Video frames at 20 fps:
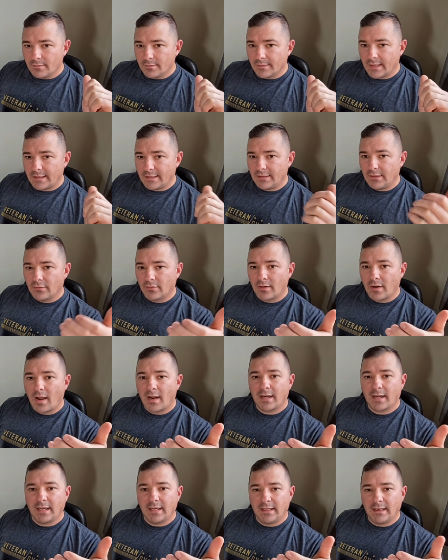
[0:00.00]
you're not
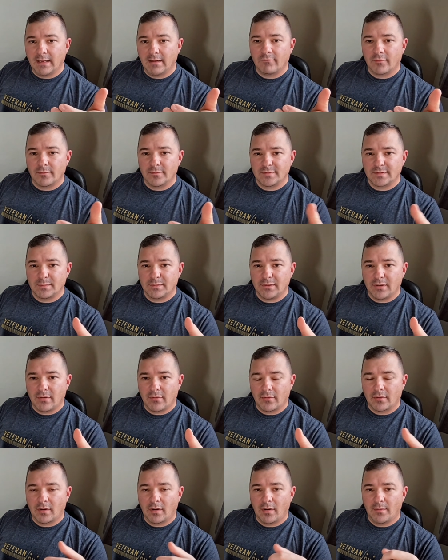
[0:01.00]
going to get from some of your
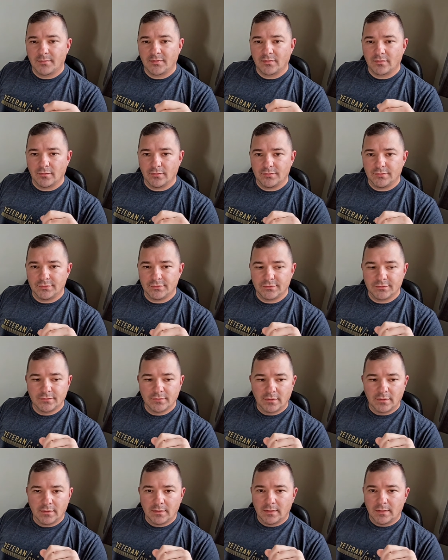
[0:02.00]
other comm solutions?
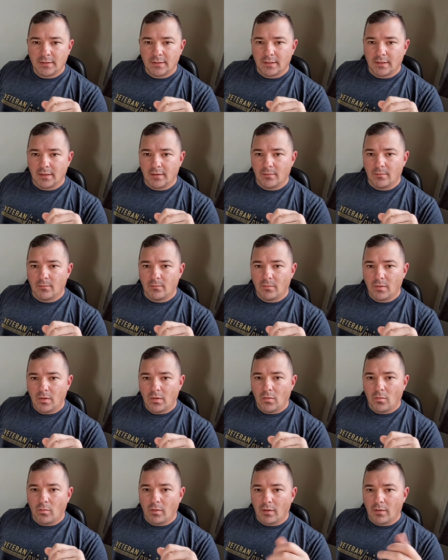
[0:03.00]

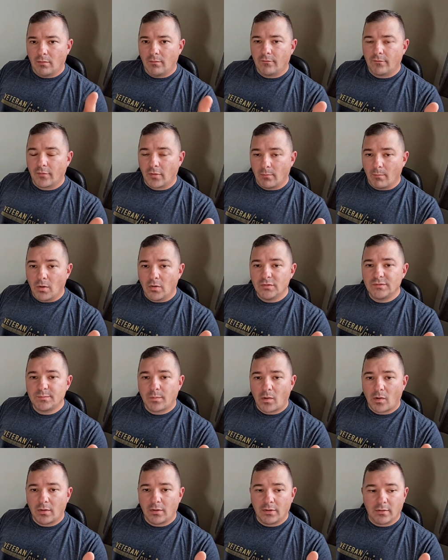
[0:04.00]
Well, for the most
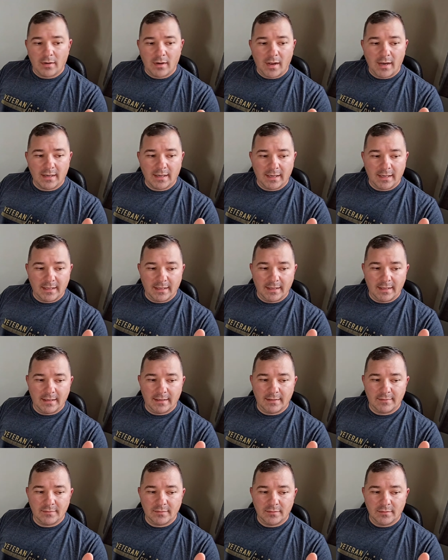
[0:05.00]
part, you're not going to
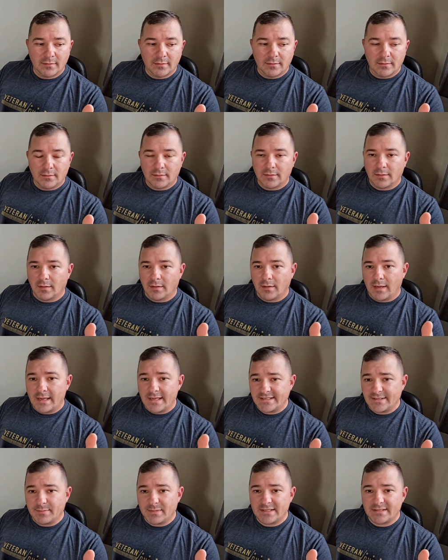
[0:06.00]
get
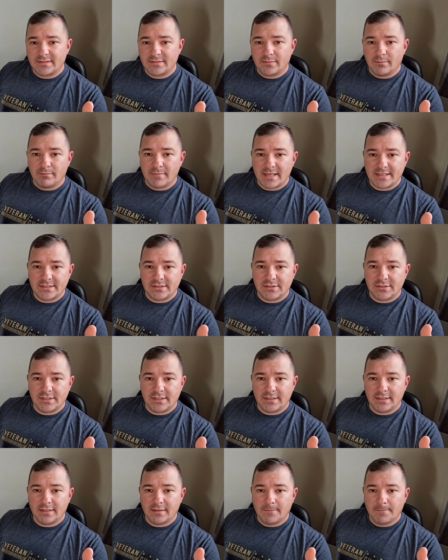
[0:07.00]
SMS
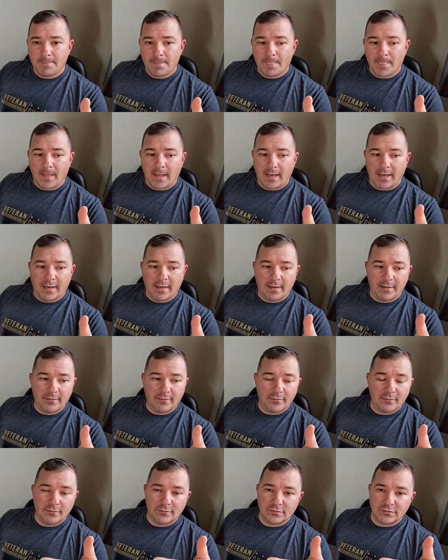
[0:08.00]
messaging and
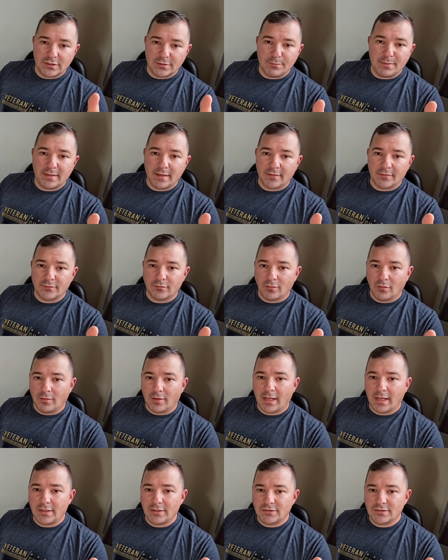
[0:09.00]
GPS
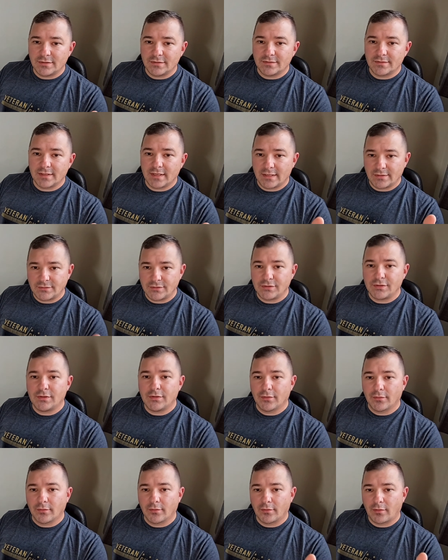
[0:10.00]
locations and
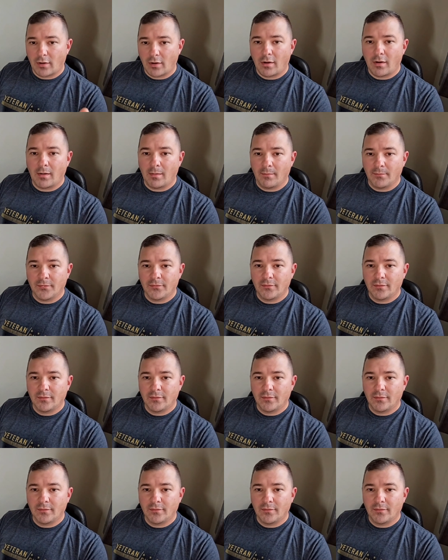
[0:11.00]
secure comms